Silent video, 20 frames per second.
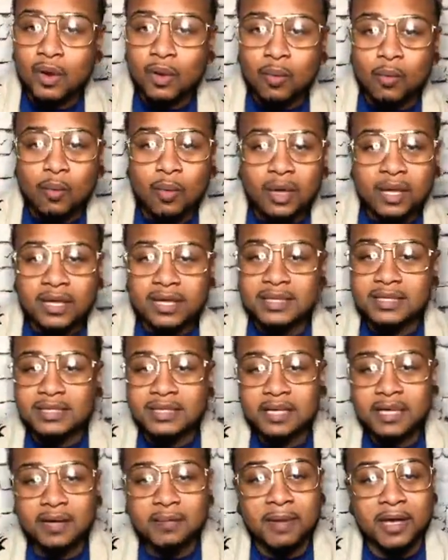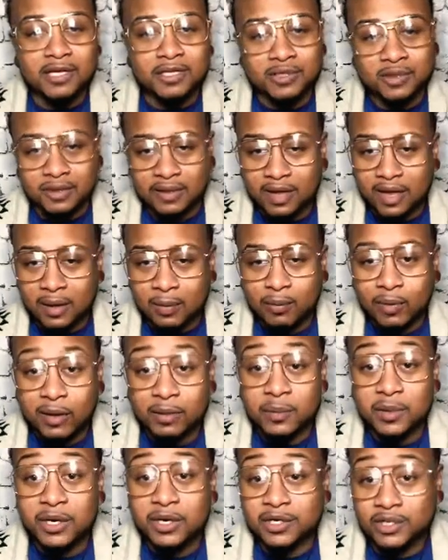willing to make sure that we
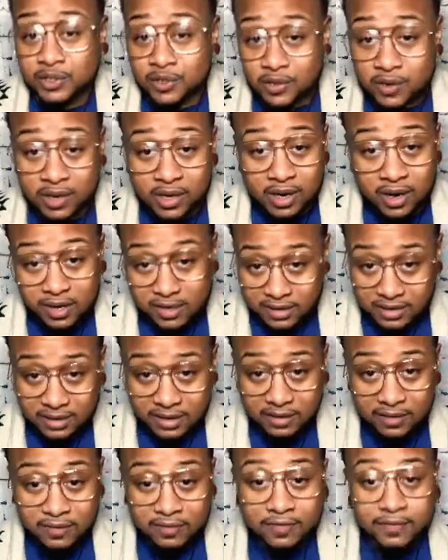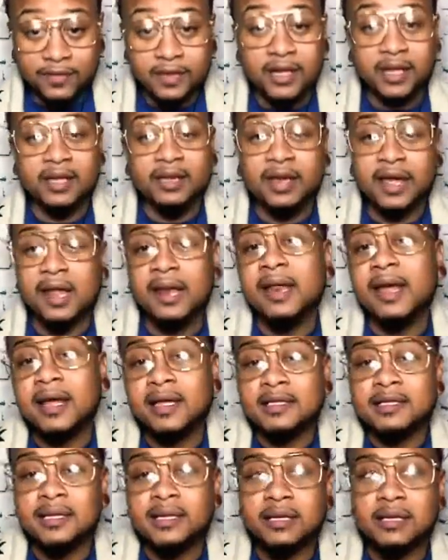were enjoying ourselves in
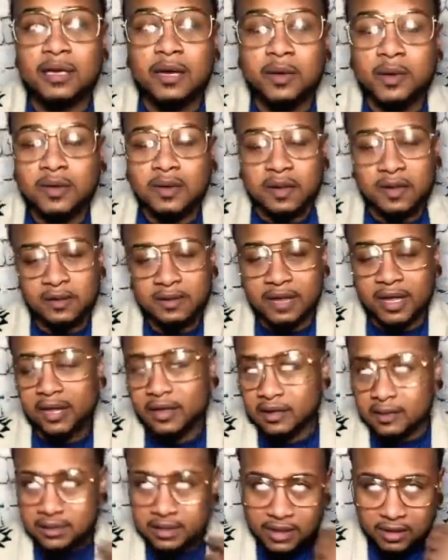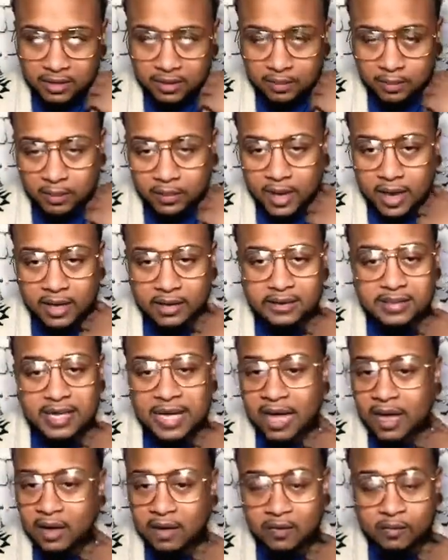Atlanta, knowing that they can tell that we were out of
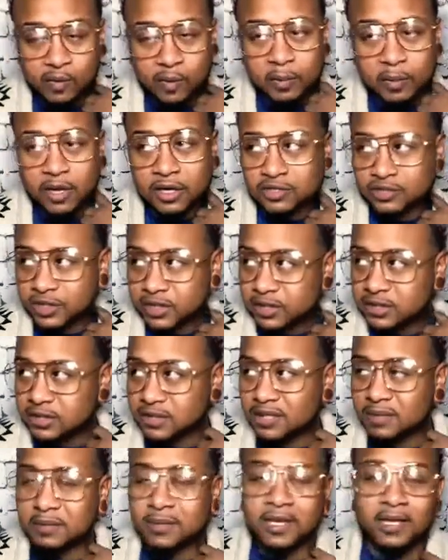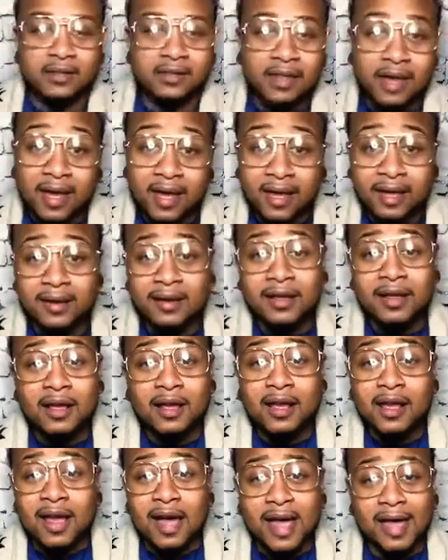town if we bought drinks or something like that,
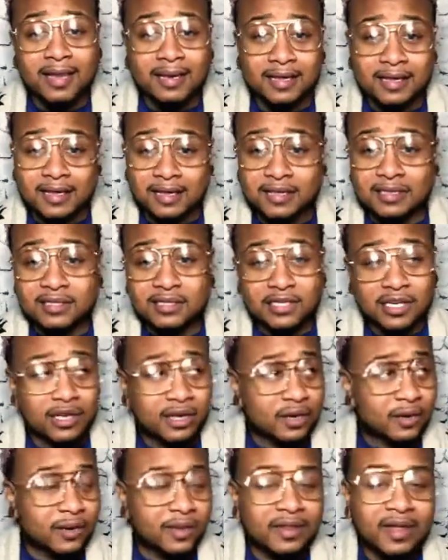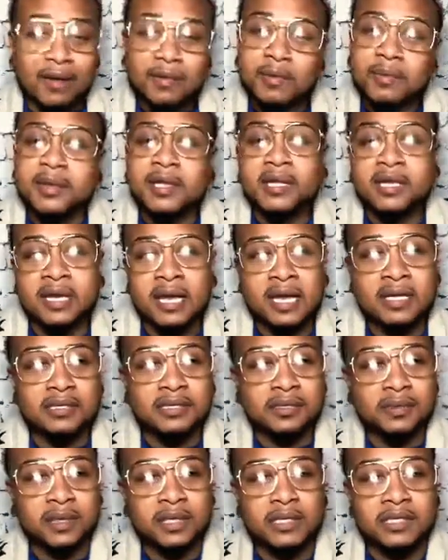IDs show, and they were really nice
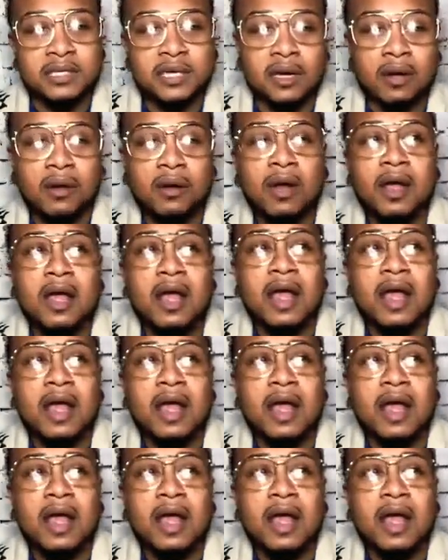to us. So